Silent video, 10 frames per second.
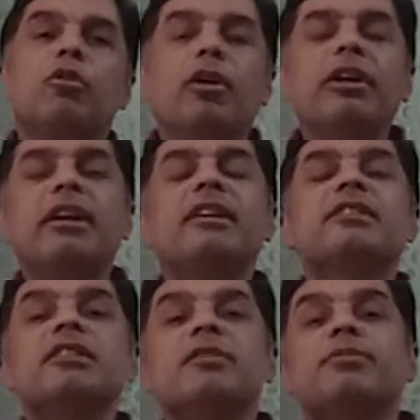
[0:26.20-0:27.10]
Quality
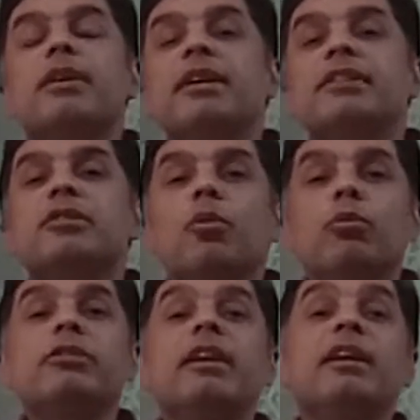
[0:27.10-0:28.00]
risk assessment is
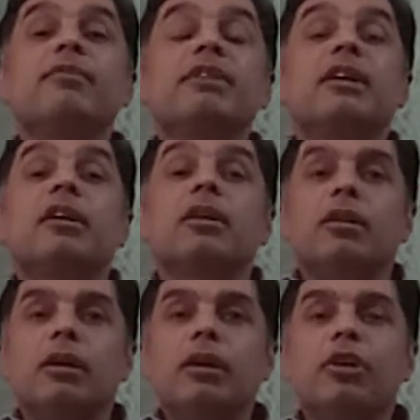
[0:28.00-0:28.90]
closely linked with the
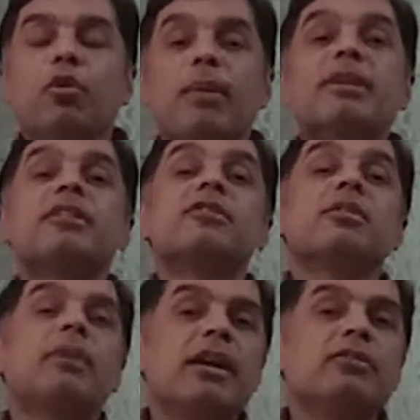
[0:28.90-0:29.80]
QMS
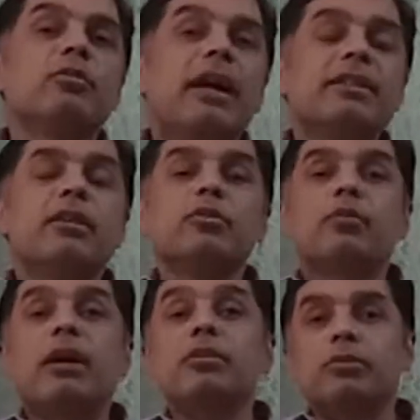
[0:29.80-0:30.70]
system ISO
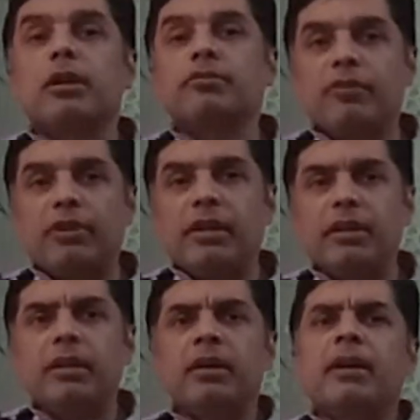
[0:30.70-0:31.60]

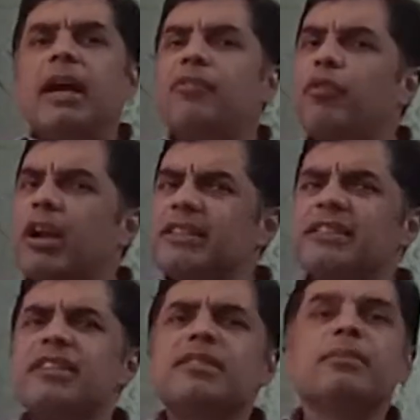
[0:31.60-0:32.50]
9001:2015, and for other
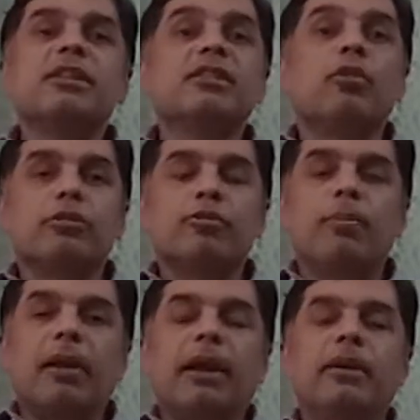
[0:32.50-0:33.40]
systems it is also
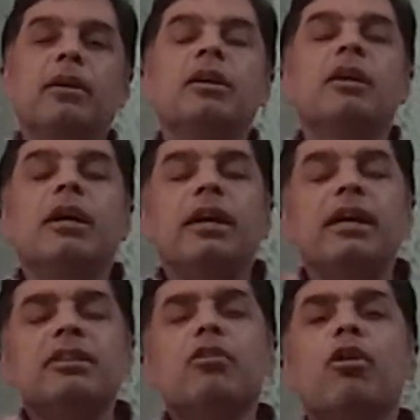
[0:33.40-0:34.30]
applied.
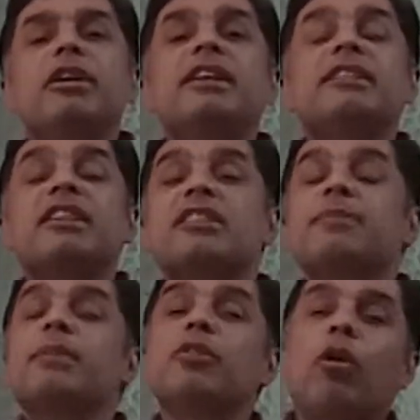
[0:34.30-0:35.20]
In the quality risk
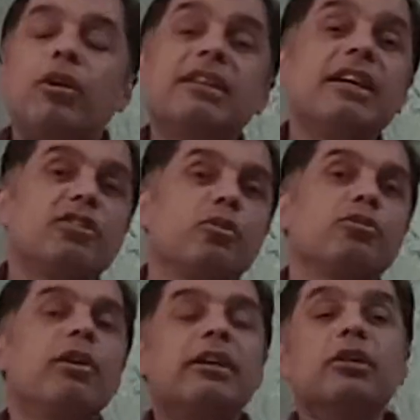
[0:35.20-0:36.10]
assessment, all the
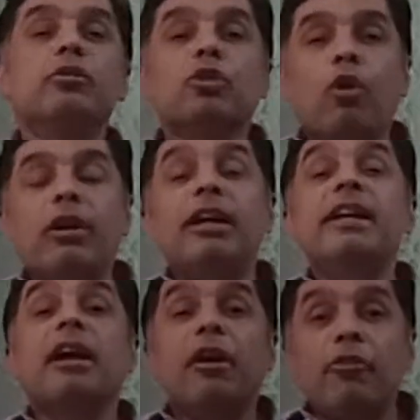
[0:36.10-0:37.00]
issues related to the
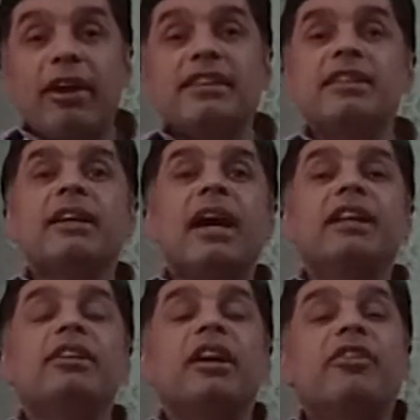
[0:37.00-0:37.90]
quality are addressed
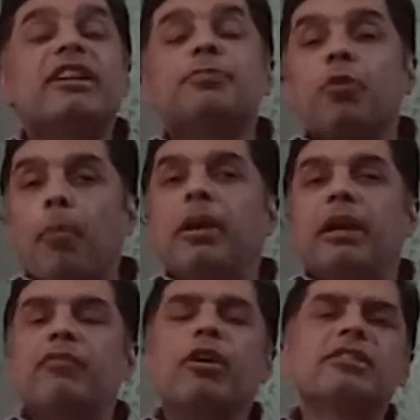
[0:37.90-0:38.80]
and they are addressed
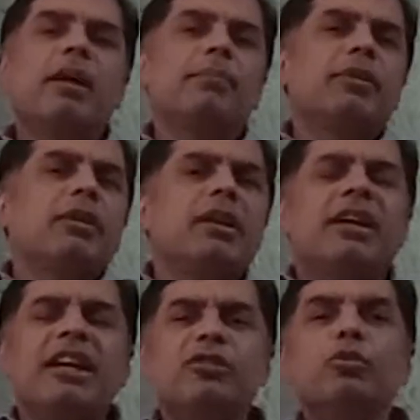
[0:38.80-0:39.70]
properly. For example,
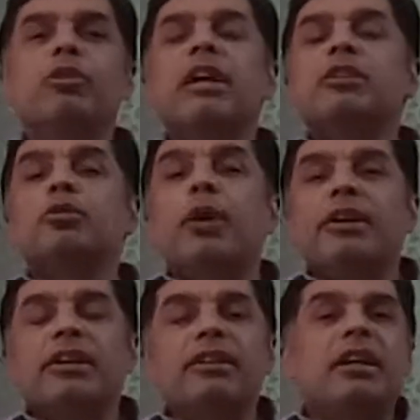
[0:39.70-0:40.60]
issues related to
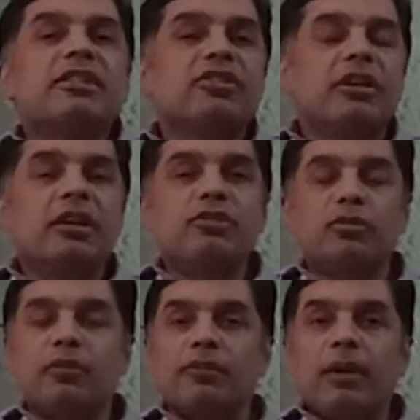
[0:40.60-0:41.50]
internal, external
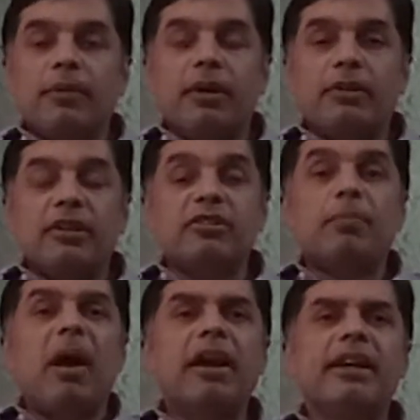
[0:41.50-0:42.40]
issues of the
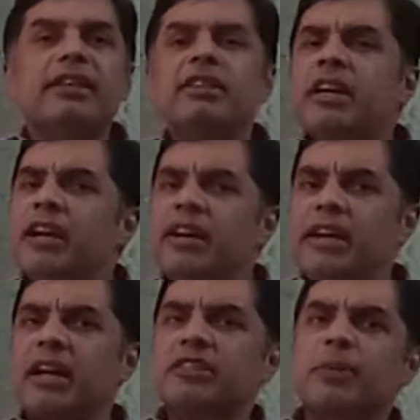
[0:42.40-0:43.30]
interested parties,
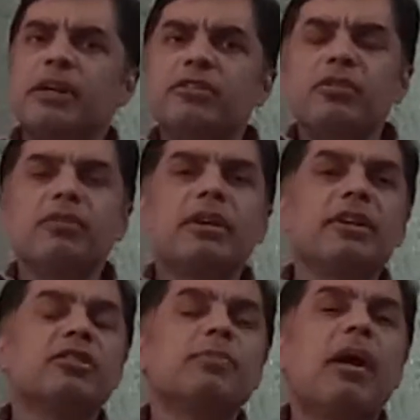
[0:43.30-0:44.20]
need and expectation of the
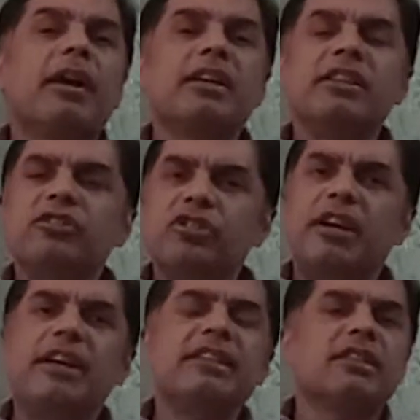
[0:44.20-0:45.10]
interested parties,
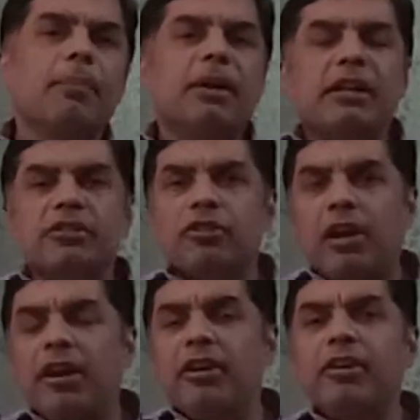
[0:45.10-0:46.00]
JDs, competency
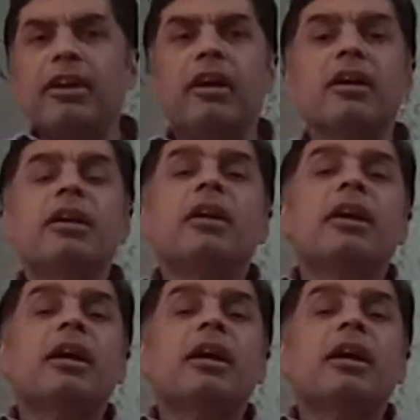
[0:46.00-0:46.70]
criteria,